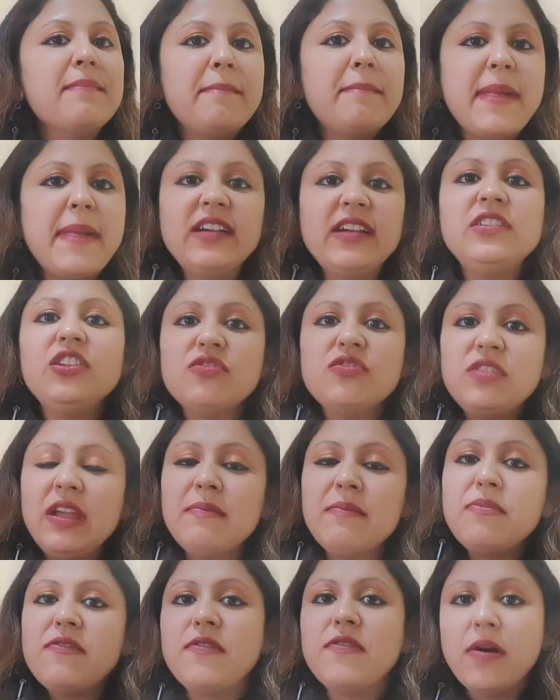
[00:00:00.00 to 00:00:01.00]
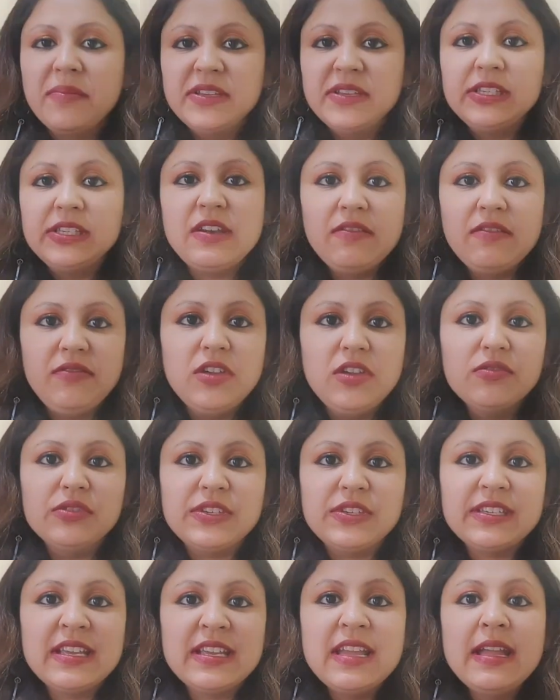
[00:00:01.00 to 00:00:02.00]
impact during performance
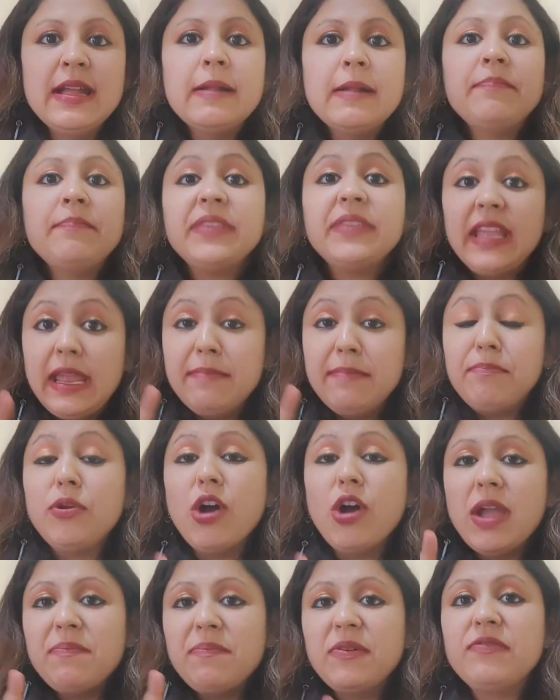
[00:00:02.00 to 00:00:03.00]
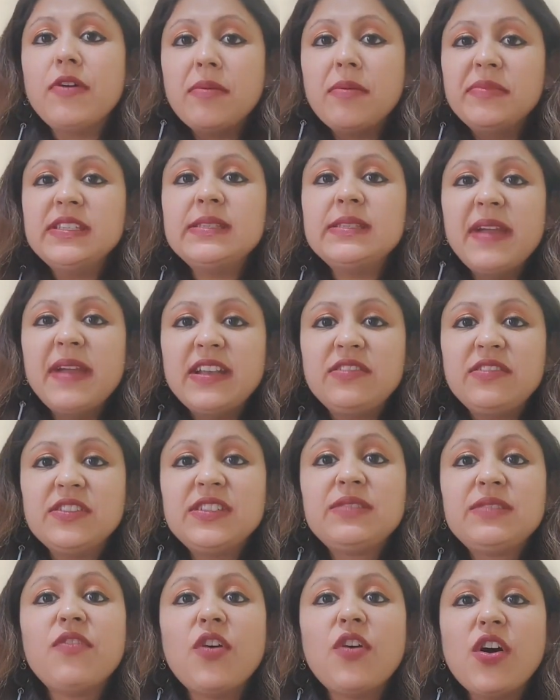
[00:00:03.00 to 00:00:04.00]
reviews. Employee performance
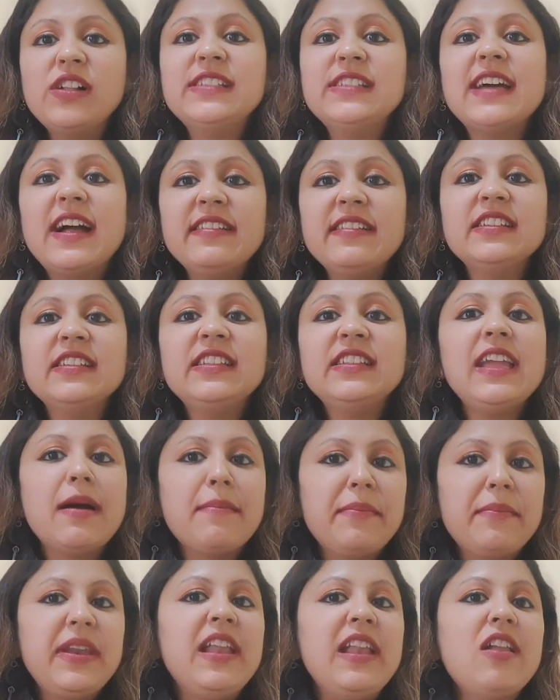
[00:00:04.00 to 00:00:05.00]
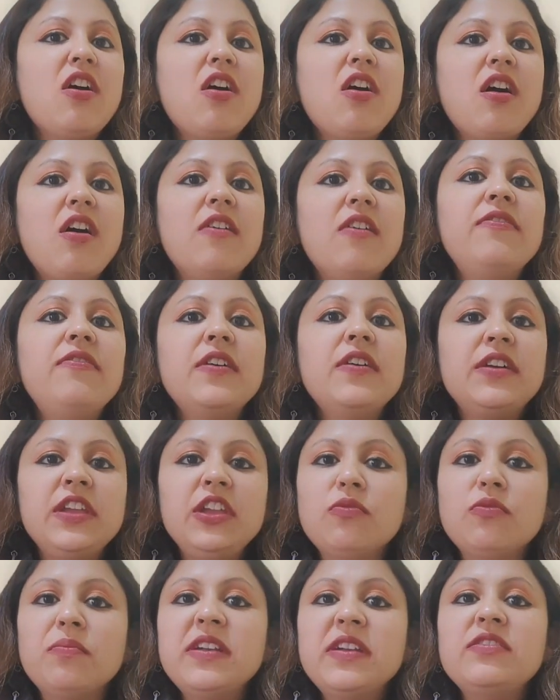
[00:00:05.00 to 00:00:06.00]
metrics falls under the umbrella of
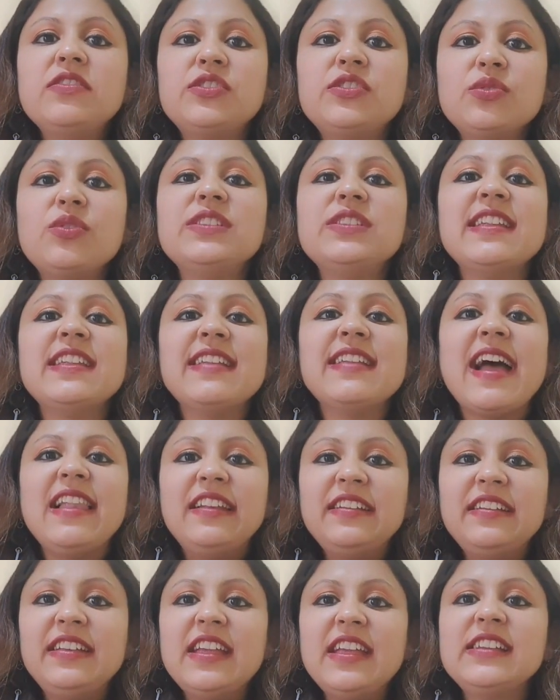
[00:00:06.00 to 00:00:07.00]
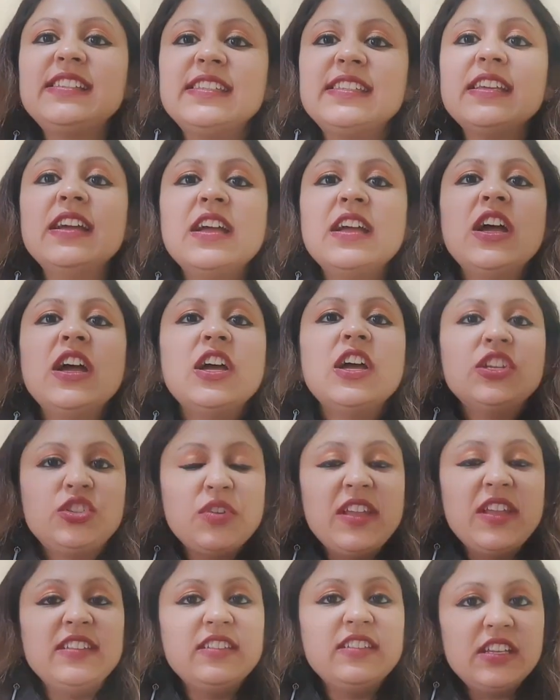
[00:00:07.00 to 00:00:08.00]
human resource analytics.
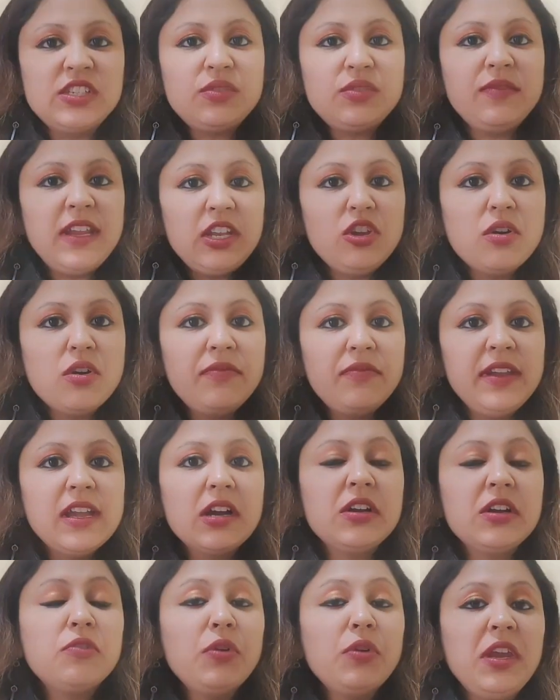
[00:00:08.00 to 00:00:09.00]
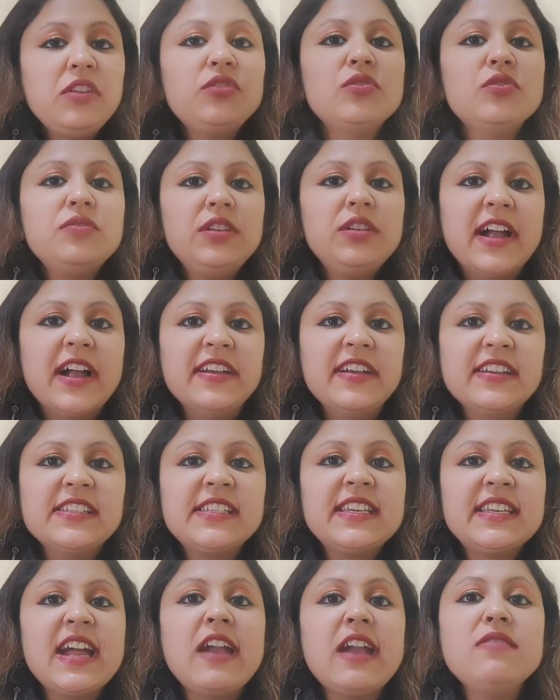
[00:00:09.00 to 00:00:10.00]
So in this video, we are going to
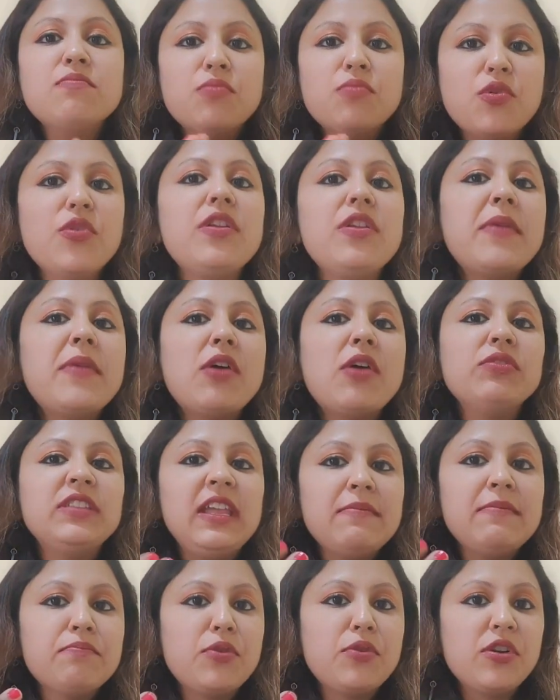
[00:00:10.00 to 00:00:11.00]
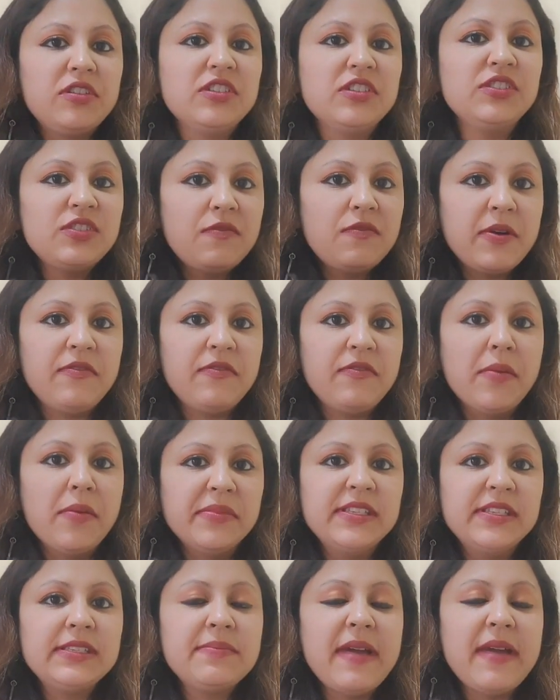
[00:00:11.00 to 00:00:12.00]
understand more about the importance of
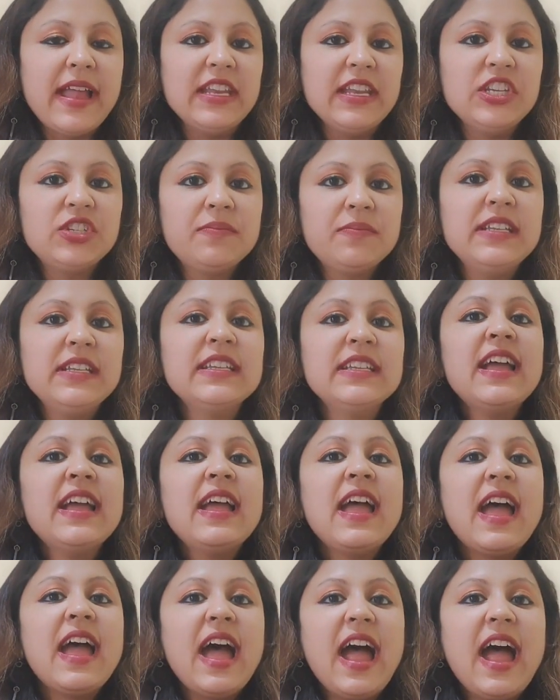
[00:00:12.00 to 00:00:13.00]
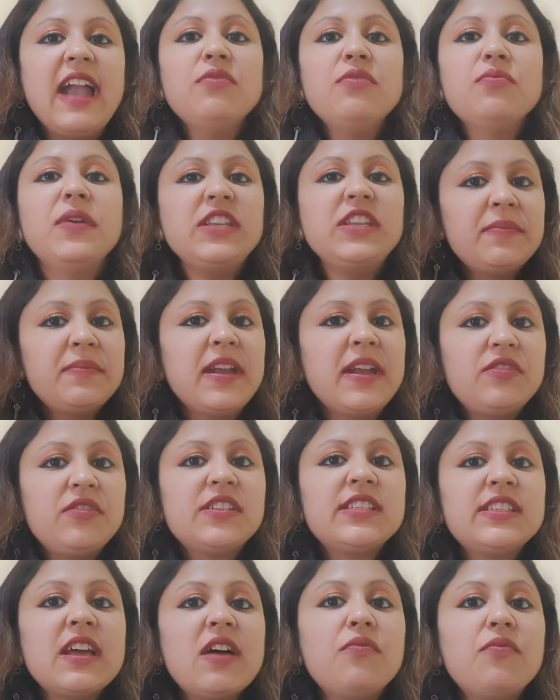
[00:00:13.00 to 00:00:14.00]
performance management and which
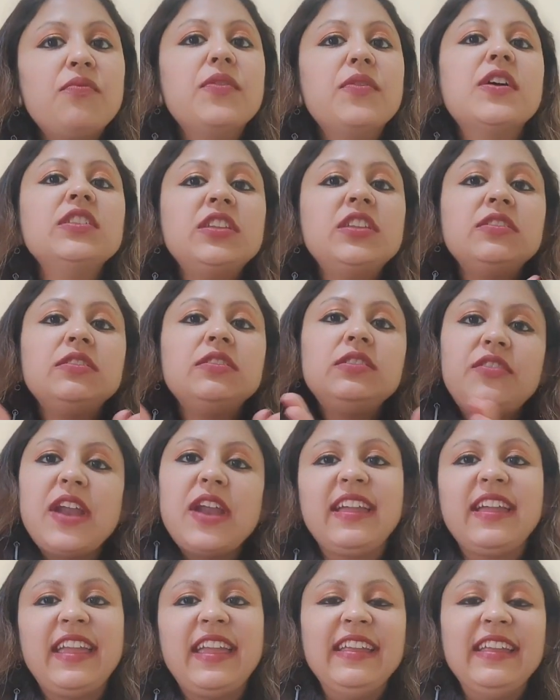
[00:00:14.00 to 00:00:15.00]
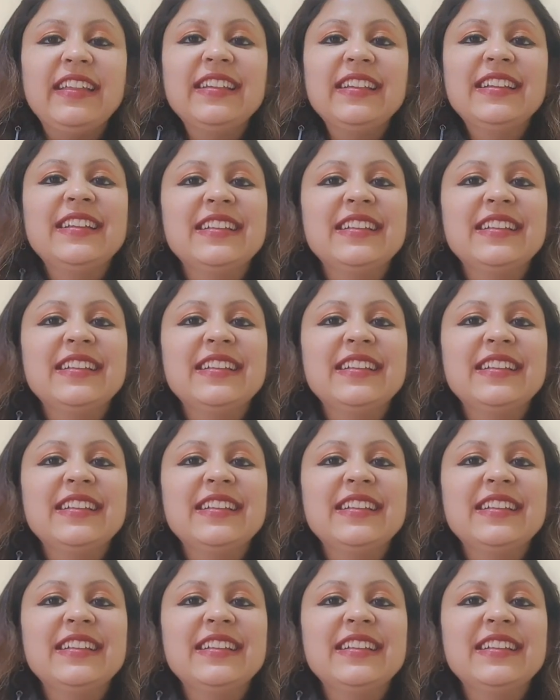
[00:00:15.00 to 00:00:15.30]
metrics are worth tracking.